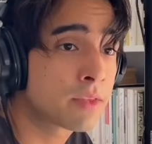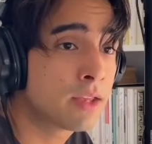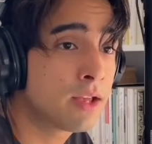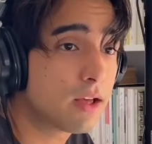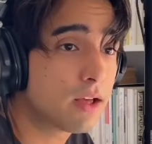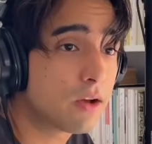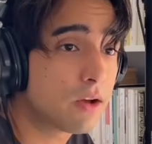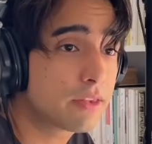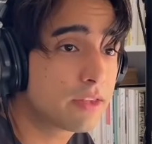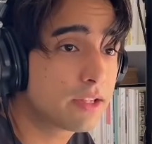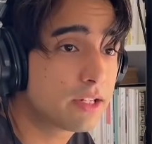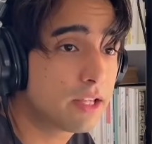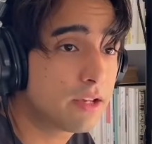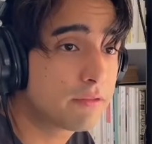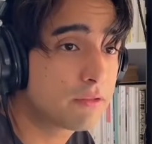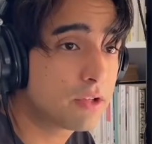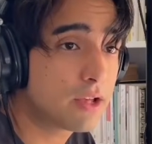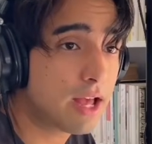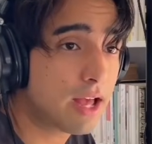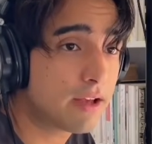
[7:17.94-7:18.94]
on the left, you
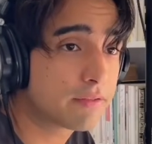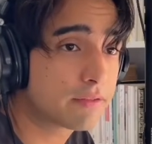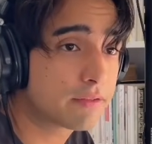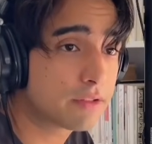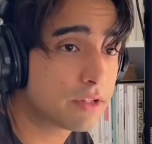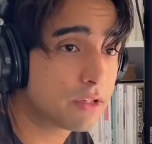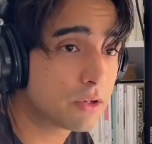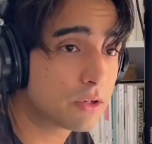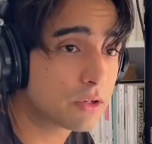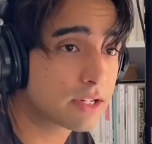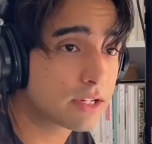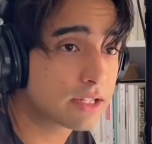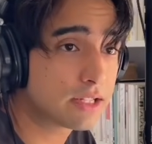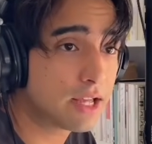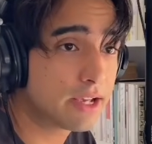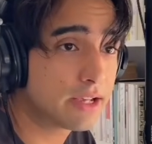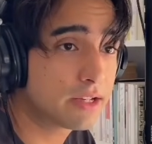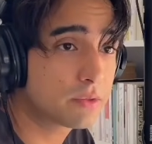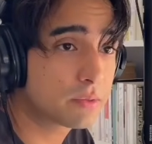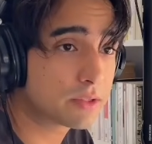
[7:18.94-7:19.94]
have your
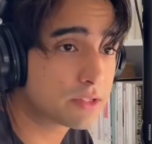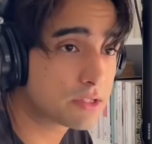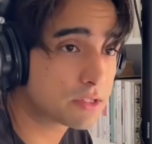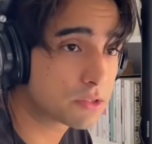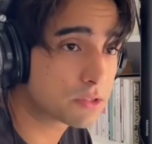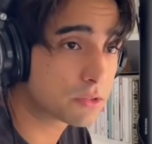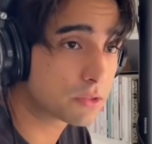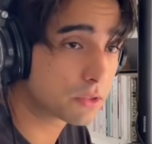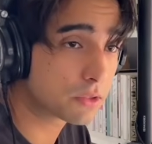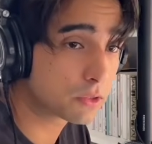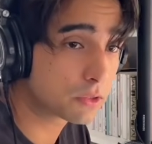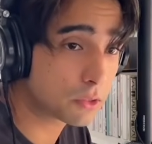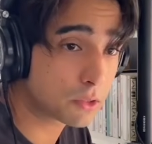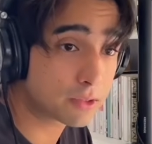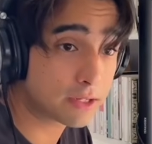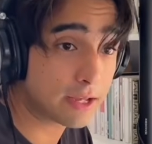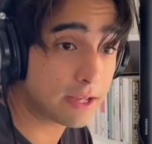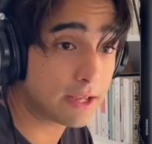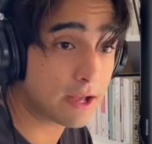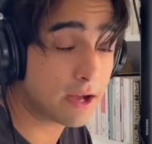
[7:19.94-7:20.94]
client, which is your Claude
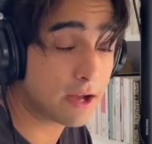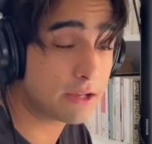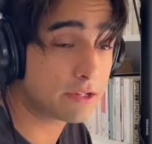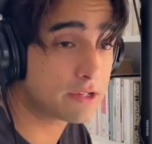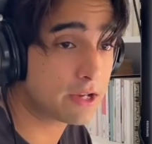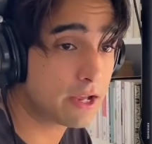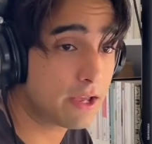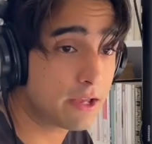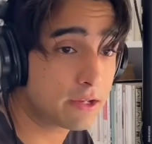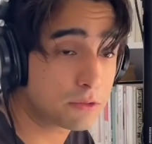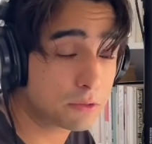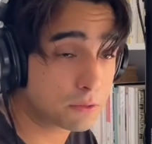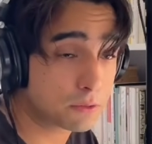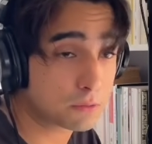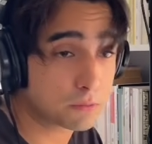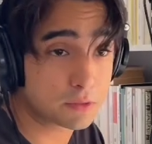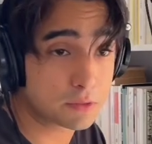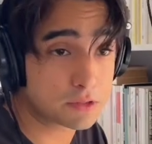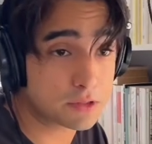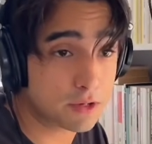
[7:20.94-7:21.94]
AI chat or
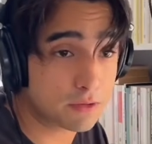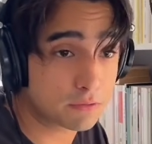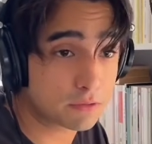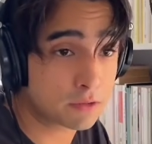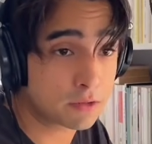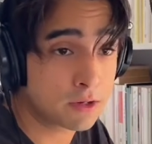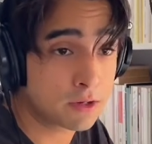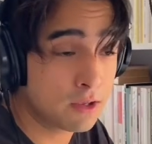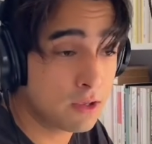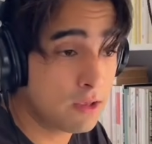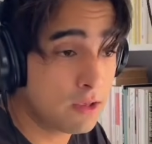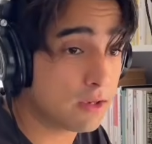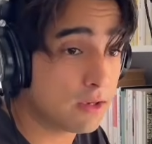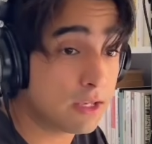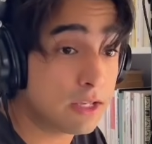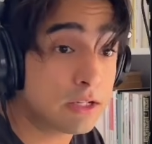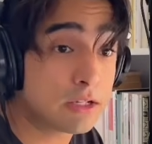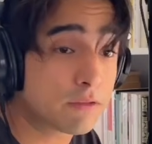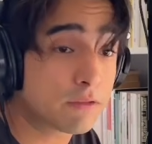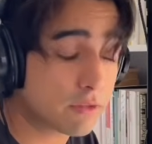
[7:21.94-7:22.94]
whichever
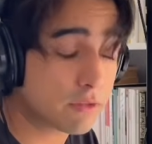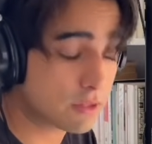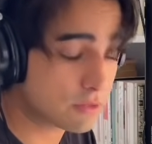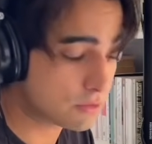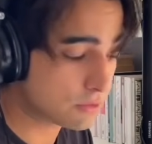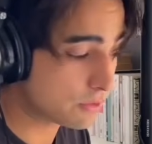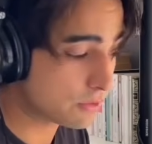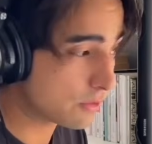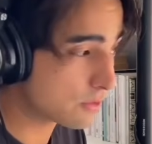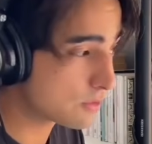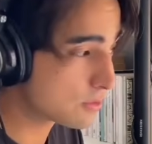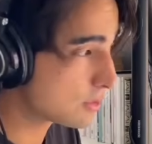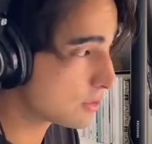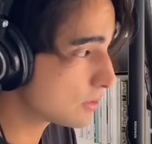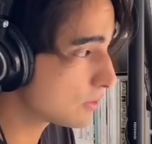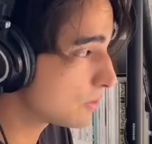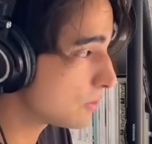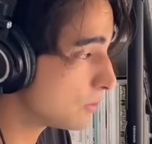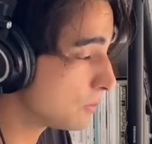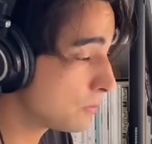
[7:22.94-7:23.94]
interface you're using
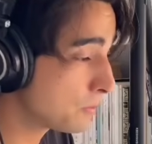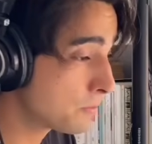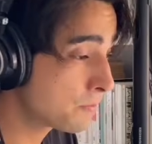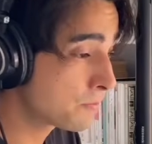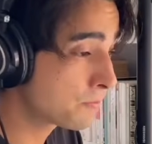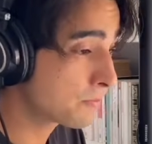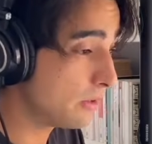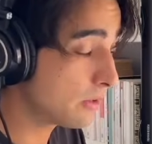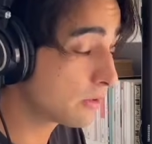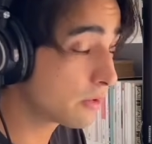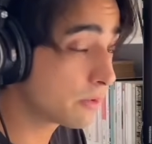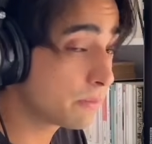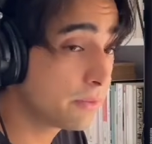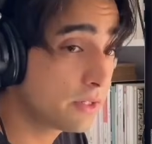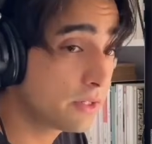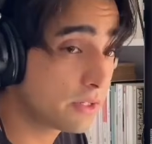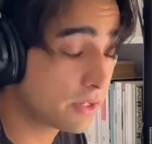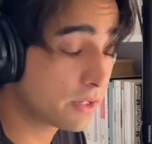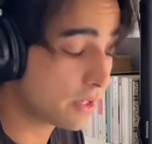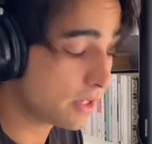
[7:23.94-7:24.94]
to
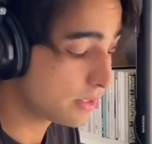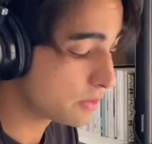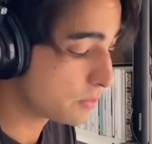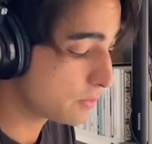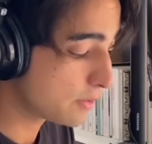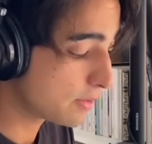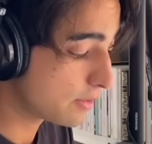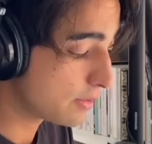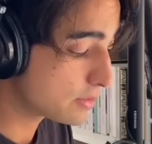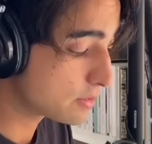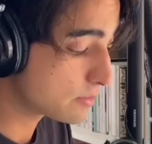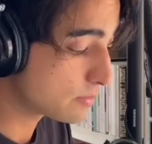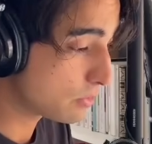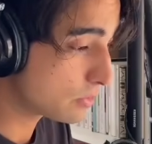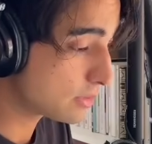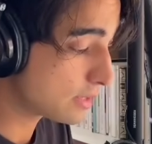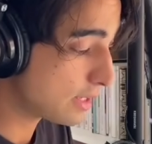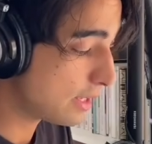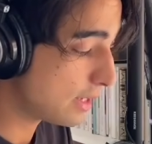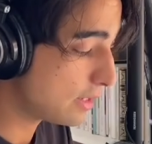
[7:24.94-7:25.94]
communicate with this
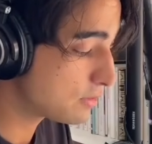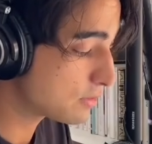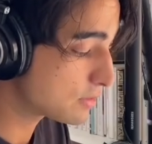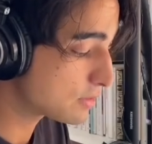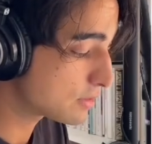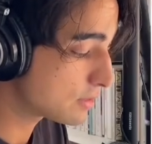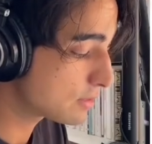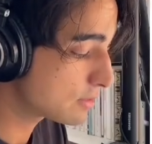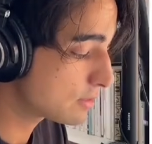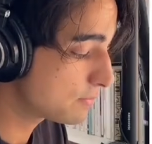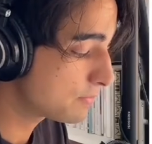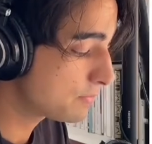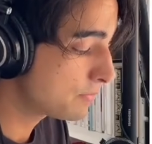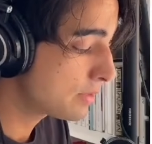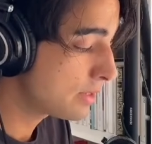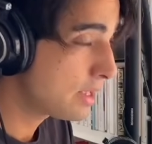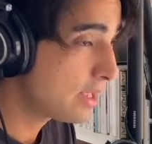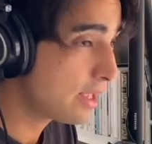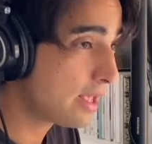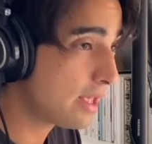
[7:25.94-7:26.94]
multi-agent system.
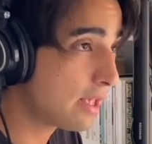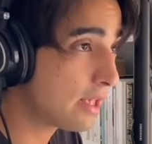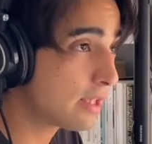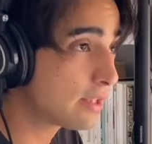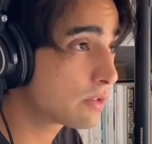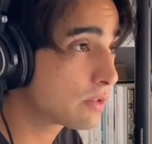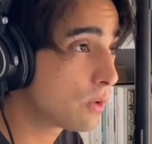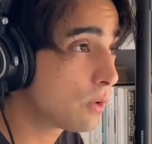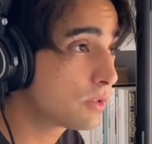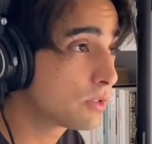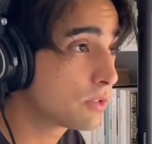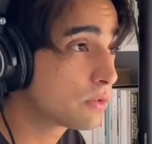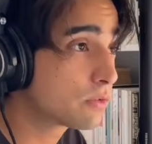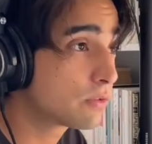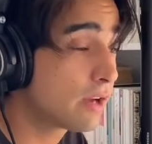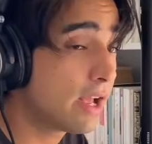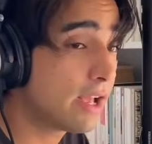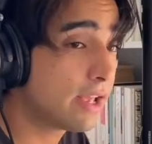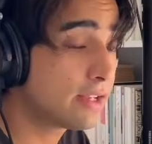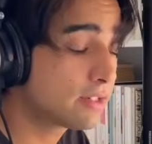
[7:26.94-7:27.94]
And on the
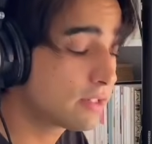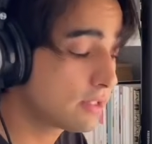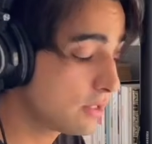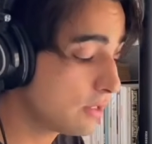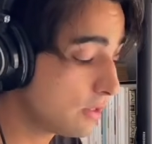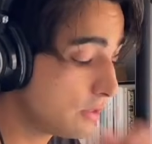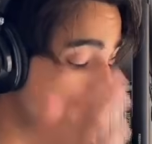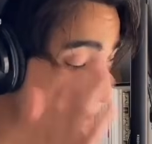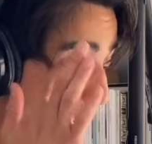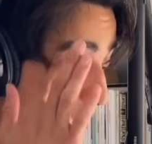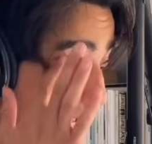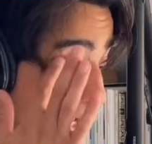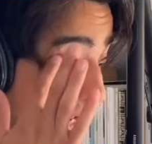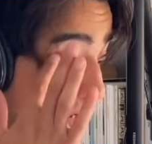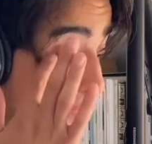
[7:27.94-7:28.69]
right, you have